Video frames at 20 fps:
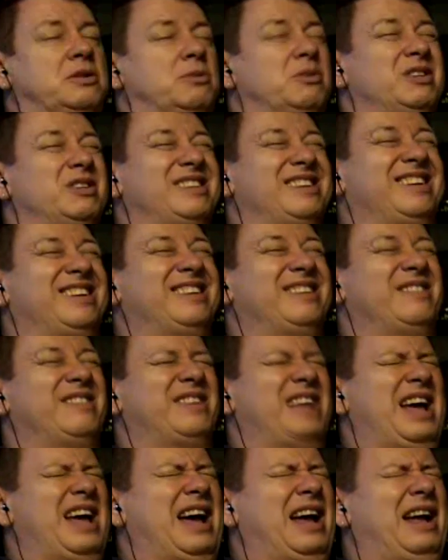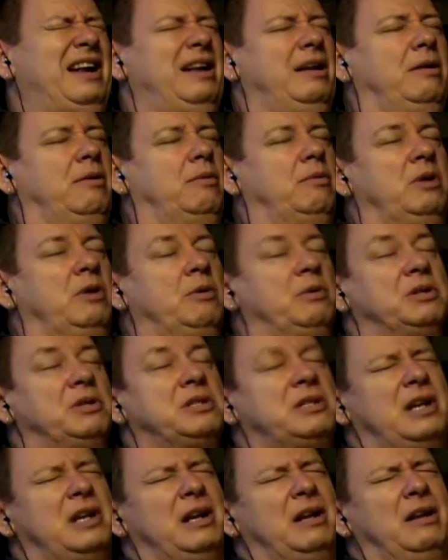result of that, we will
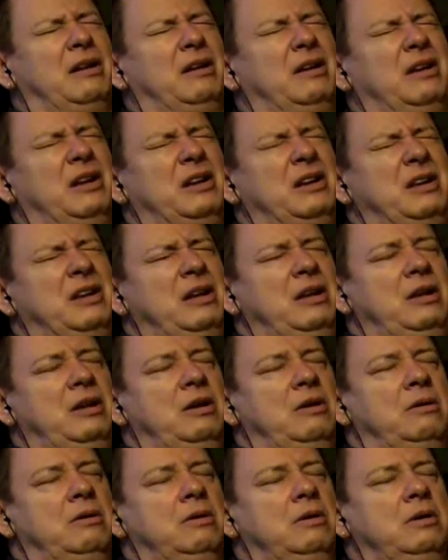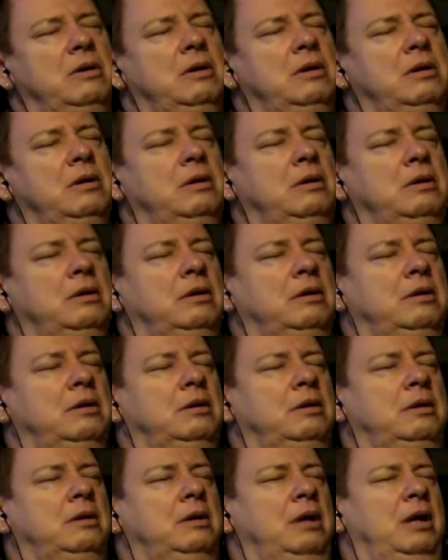still continue
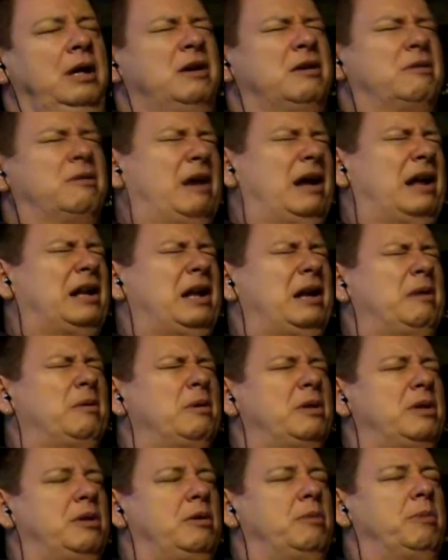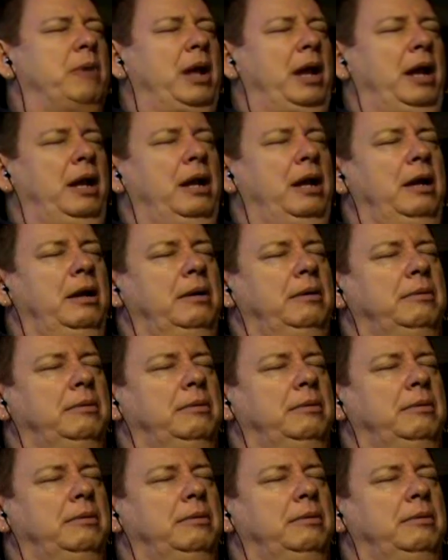interacting with humanity.